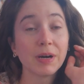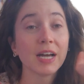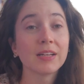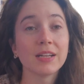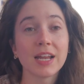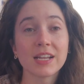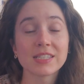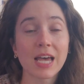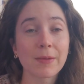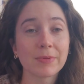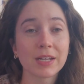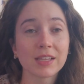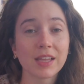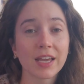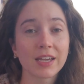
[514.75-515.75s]
But and it's
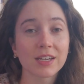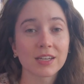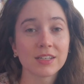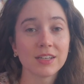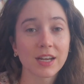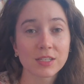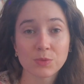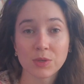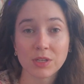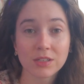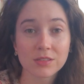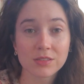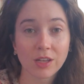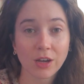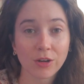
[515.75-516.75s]
happening like next week,
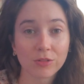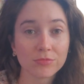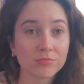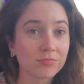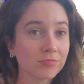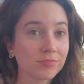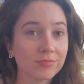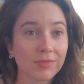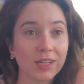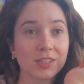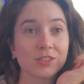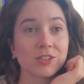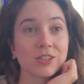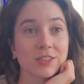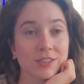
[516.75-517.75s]
so
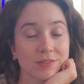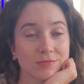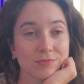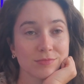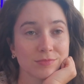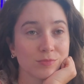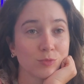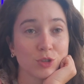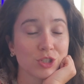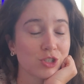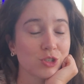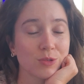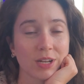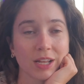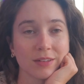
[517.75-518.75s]
it's just let's get it. We're
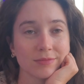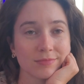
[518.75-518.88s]
just doing it.